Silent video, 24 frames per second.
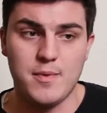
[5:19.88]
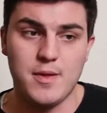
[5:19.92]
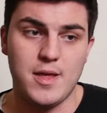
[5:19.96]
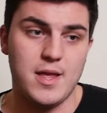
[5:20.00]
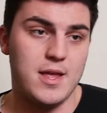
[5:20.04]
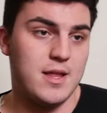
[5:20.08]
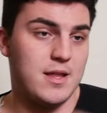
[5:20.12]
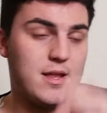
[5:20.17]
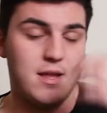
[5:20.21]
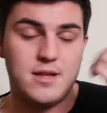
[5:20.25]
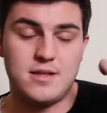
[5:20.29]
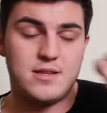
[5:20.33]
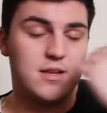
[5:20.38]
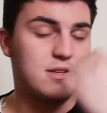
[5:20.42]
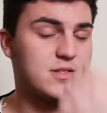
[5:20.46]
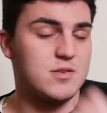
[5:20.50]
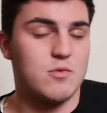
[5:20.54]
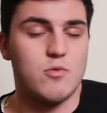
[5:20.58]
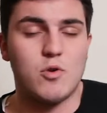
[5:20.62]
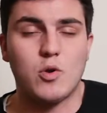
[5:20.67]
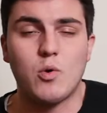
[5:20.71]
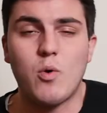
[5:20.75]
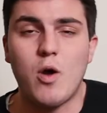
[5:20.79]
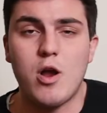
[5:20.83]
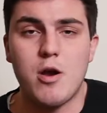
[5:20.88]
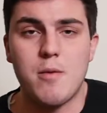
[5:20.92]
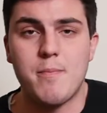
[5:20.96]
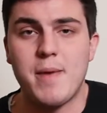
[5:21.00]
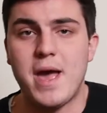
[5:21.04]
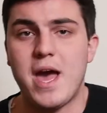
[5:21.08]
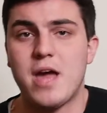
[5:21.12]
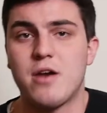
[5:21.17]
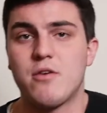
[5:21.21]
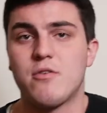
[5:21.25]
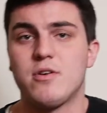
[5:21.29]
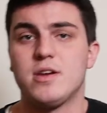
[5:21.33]
It doesn't require
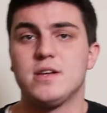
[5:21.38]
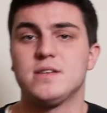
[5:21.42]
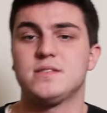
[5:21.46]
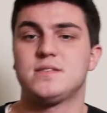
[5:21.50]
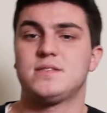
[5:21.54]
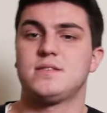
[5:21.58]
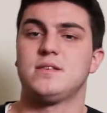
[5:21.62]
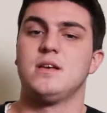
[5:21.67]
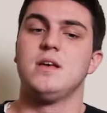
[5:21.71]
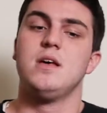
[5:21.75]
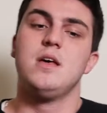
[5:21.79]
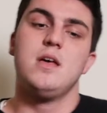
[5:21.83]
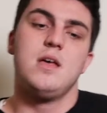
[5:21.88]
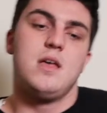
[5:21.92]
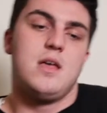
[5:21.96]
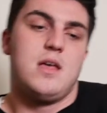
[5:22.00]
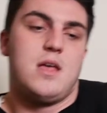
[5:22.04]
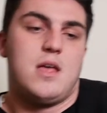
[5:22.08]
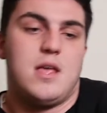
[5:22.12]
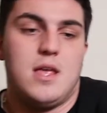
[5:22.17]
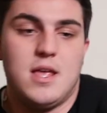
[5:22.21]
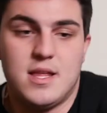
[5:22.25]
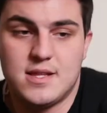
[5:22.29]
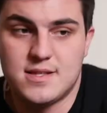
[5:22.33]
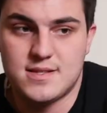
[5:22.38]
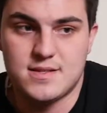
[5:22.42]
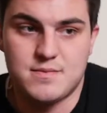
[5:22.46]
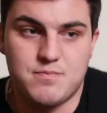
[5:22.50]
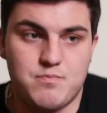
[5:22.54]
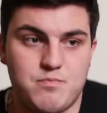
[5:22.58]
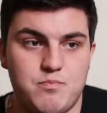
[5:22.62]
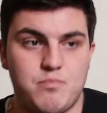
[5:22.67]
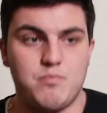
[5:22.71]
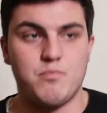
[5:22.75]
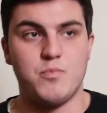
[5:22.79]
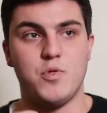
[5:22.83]
batteries. It's
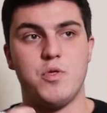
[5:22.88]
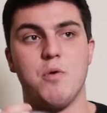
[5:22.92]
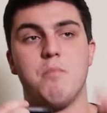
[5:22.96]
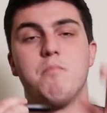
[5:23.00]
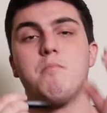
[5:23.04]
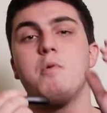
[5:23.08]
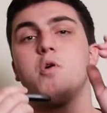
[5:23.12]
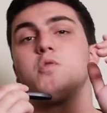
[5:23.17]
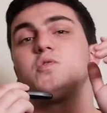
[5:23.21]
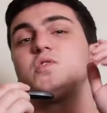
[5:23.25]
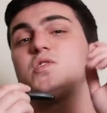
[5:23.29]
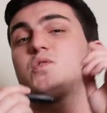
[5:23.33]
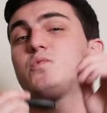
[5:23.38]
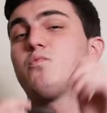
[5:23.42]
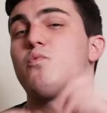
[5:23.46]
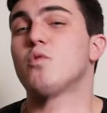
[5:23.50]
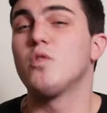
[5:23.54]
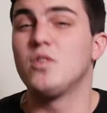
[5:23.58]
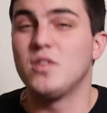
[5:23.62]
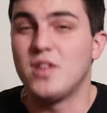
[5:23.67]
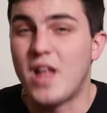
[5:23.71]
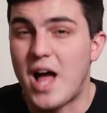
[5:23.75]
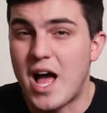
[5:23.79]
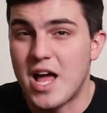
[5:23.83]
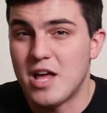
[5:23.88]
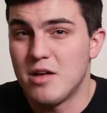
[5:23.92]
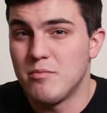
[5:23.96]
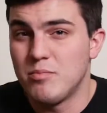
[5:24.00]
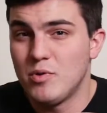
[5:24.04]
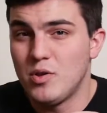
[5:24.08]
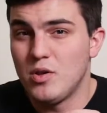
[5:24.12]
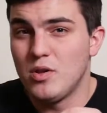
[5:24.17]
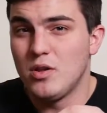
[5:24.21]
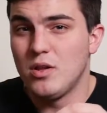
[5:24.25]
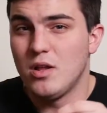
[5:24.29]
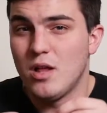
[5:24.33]
the most
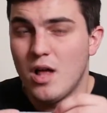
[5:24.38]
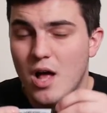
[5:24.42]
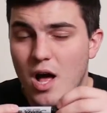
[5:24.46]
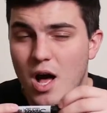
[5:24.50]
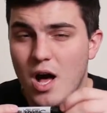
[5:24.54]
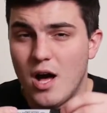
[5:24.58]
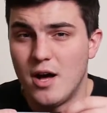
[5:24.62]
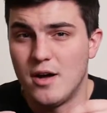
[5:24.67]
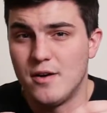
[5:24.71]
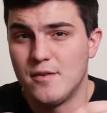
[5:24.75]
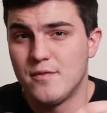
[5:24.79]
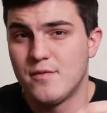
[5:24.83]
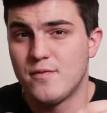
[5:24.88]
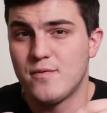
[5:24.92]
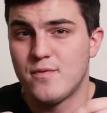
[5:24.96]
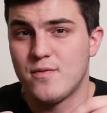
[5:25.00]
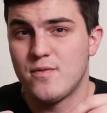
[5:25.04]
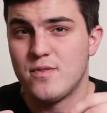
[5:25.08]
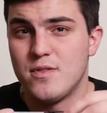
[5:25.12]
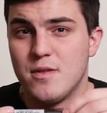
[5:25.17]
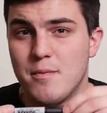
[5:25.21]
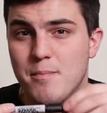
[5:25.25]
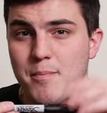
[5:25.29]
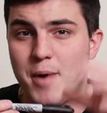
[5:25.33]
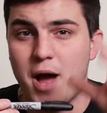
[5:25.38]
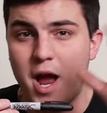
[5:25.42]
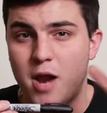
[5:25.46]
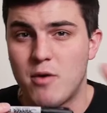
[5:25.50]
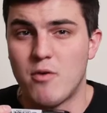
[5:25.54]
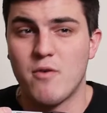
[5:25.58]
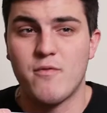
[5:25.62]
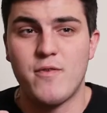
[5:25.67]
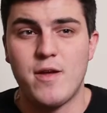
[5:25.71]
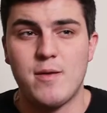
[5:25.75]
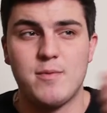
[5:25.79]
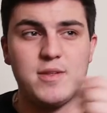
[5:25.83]
reliable of the
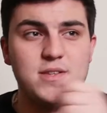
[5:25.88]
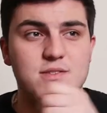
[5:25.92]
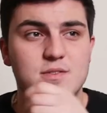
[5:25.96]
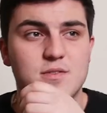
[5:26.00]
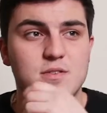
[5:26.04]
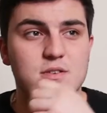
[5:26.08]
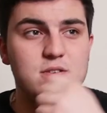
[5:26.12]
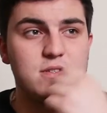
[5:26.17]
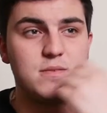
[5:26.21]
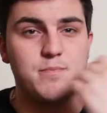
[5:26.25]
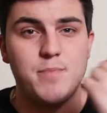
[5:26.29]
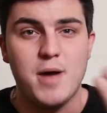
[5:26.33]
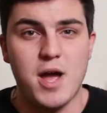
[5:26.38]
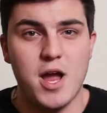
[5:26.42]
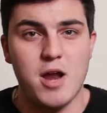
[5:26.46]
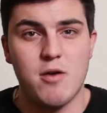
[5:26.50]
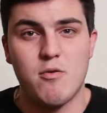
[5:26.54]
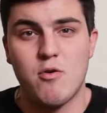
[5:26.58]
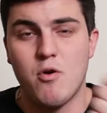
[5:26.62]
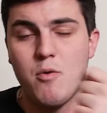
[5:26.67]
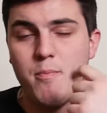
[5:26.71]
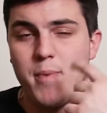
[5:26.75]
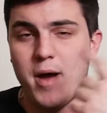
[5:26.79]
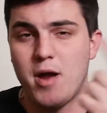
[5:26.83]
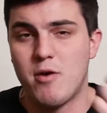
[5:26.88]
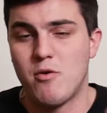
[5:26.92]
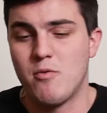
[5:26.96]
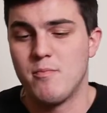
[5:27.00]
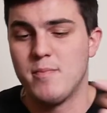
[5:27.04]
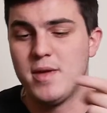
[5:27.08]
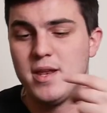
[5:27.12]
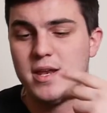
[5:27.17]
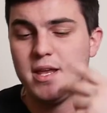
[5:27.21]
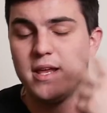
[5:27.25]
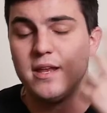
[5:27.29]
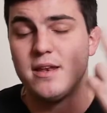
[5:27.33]
Pyro family. So there's Pyro, Pyro
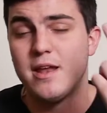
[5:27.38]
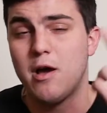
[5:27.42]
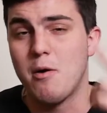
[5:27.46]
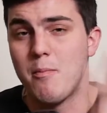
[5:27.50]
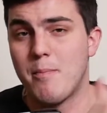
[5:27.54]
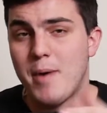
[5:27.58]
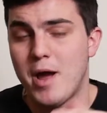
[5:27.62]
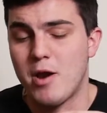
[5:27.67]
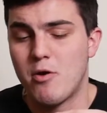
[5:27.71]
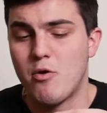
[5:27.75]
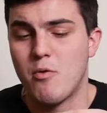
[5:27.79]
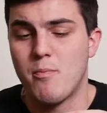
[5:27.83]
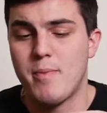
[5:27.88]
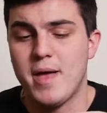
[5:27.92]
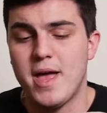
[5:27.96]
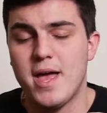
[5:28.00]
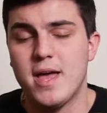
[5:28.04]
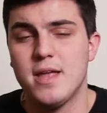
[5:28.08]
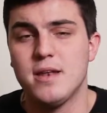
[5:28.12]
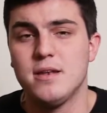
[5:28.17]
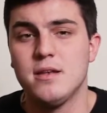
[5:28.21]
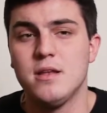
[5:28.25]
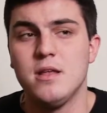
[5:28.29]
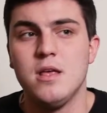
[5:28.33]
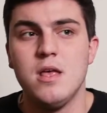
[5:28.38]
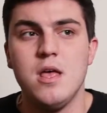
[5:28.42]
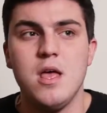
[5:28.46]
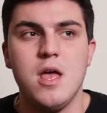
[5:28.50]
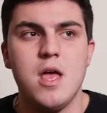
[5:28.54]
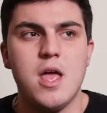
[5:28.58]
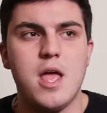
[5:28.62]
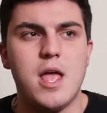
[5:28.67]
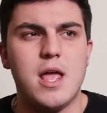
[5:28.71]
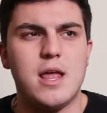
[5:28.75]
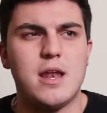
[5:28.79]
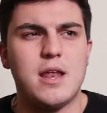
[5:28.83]
Mini, and now Pyro Pen,
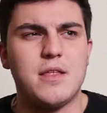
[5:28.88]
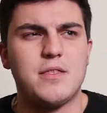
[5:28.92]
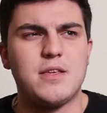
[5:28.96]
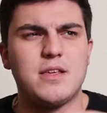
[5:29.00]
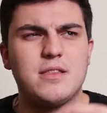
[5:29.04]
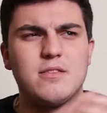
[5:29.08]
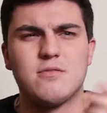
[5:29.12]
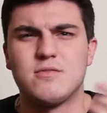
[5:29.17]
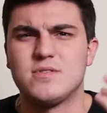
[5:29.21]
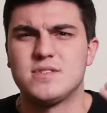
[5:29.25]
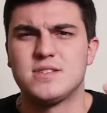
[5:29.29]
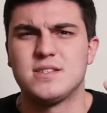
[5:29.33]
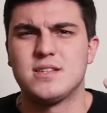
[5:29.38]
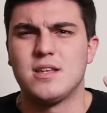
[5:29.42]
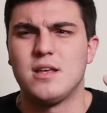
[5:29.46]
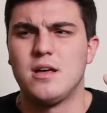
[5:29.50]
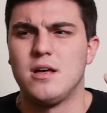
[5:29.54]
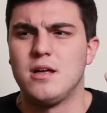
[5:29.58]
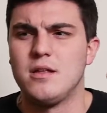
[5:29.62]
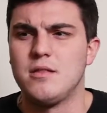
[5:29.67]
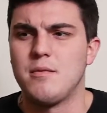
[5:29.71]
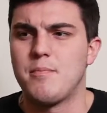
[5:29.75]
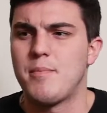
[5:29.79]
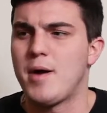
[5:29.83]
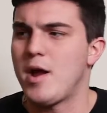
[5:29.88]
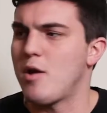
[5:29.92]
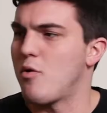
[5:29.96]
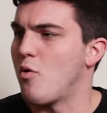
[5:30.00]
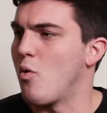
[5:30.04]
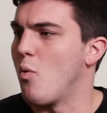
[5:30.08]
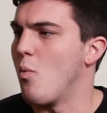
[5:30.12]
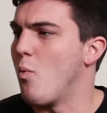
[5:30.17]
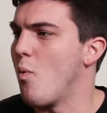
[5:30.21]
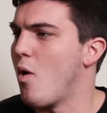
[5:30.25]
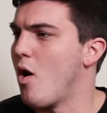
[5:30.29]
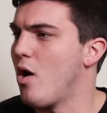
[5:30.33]
and I think there was the Pyro
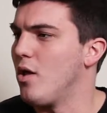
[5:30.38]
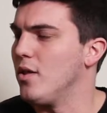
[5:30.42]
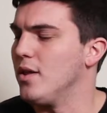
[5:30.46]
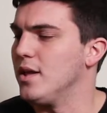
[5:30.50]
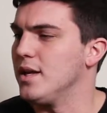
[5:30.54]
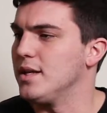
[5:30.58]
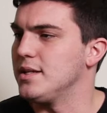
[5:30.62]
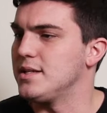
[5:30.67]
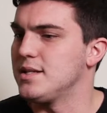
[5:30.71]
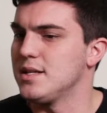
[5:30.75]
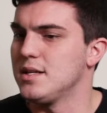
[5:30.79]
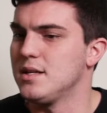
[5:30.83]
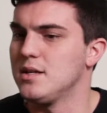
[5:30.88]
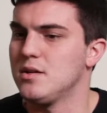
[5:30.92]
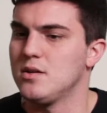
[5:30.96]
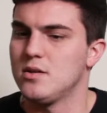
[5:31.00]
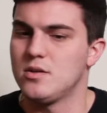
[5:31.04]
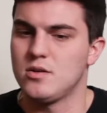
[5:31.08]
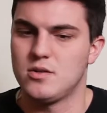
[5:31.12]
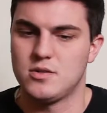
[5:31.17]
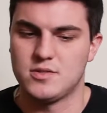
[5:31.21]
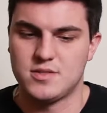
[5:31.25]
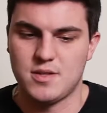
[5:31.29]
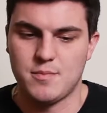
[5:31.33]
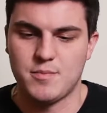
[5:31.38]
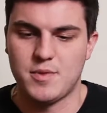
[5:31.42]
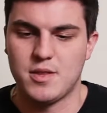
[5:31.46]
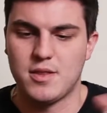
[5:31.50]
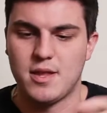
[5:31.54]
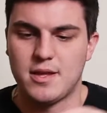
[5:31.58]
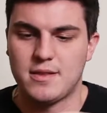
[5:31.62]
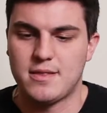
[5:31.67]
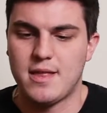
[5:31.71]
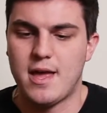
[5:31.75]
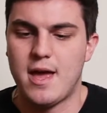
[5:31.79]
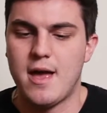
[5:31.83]
Wallet or something
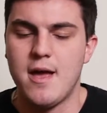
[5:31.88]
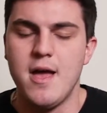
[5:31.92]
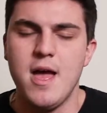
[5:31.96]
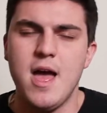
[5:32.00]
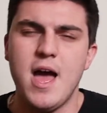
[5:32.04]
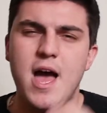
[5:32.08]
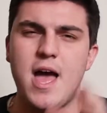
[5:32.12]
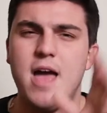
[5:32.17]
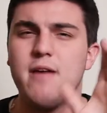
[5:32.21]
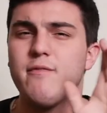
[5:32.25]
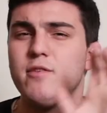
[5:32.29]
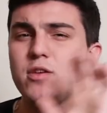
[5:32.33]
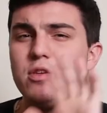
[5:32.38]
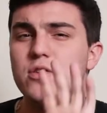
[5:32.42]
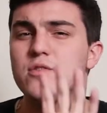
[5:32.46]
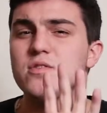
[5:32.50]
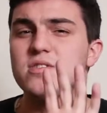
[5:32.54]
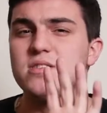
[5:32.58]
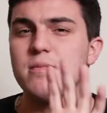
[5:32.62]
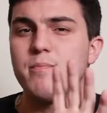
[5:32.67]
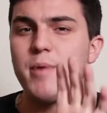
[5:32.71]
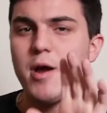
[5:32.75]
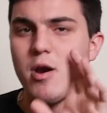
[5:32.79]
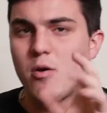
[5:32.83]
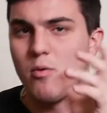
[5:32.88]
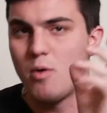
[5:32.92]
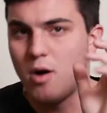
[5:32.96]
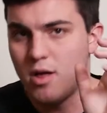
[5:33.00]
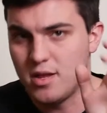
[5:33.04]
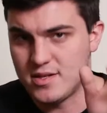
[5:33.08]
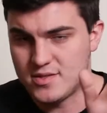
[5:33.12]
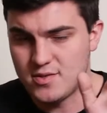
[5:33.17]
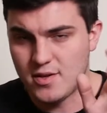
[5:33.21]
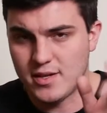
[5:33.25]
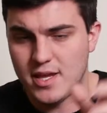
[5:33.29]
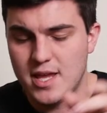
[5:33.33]
like that. I haven't used the Pyro
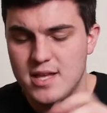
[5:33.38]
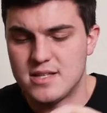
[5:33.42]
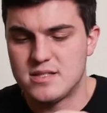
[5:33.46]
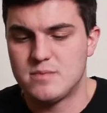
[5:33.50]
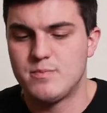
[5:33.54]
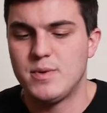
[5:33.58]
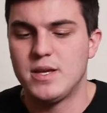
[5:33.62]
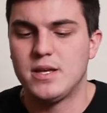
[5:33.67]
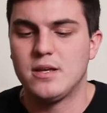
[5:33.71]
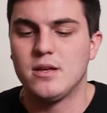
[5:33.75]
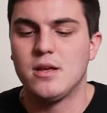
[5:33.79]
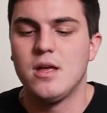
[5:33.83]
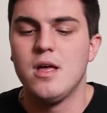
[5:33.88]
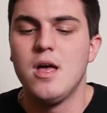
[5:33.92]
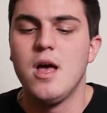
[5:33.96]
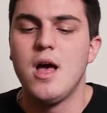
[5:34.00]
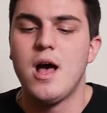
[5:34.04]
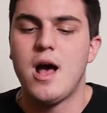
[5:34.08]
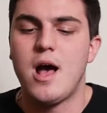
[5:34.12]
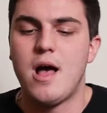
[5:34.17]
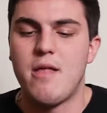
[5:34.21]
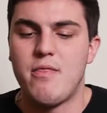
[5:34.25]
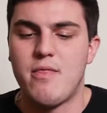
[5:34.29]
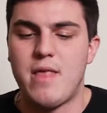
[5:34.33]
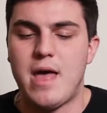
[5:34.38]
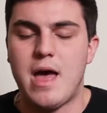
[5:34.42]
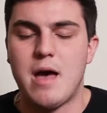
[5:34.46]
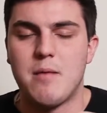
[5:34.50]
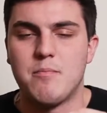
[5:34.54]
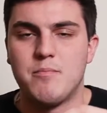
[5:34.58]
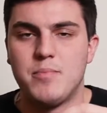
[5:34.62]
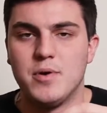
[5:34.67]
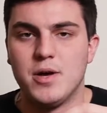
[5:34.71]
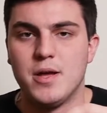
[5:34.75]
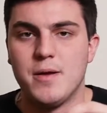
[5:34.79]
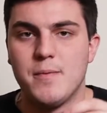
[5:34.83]
Wallet, so I can't speak on
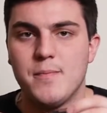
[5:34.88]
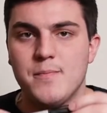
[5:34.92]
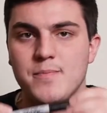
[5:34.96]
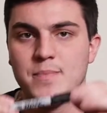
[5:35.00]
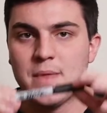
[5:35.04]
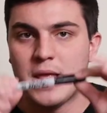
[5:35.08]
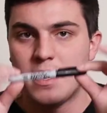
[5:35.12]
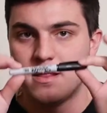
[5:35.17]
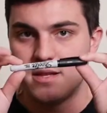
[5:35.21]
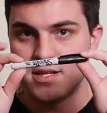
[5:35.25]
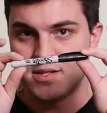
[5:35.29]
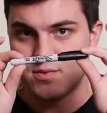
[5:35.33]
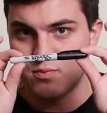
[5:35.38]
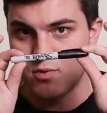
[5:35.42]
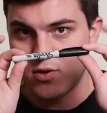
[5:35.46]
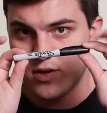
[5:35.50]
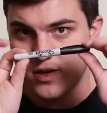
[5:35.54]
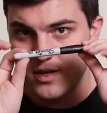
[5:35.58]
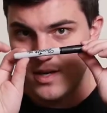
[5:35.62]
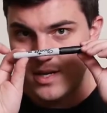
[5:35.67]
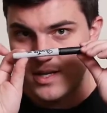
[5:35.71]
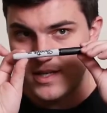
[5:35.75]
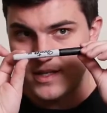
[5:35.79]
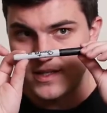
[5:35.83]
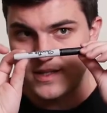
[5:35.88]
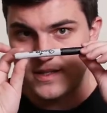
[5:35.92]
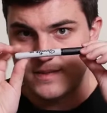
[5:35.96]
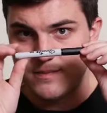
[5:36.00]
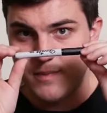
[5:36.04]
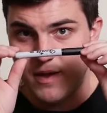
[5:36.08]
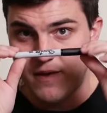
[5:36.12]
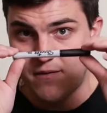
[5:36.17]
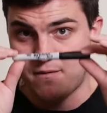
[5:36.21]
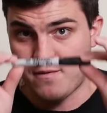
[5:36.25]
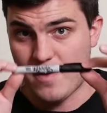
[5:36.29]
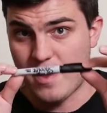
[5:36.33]
that, but this one is
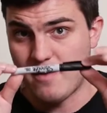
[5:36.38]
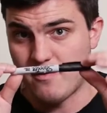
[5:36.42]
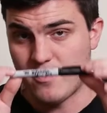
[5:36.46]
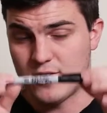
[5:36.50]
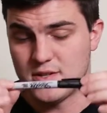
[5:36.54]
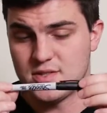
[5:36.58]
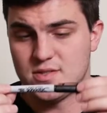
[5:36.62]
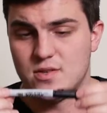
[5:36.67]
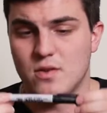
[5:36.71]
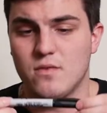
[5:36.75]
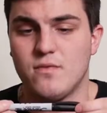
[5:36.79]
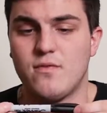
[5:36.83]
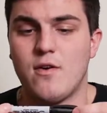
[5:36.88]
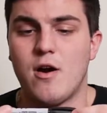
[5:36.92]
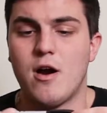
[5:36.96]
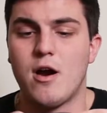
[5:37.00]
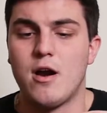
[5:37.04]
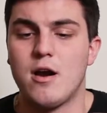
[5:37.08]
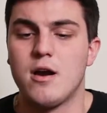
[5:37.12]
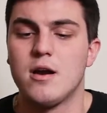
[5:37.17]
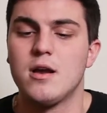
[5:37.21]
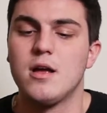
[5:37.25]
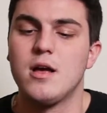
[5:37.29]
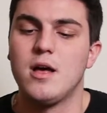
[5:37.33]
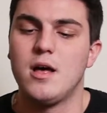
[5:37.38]
my favorite so far.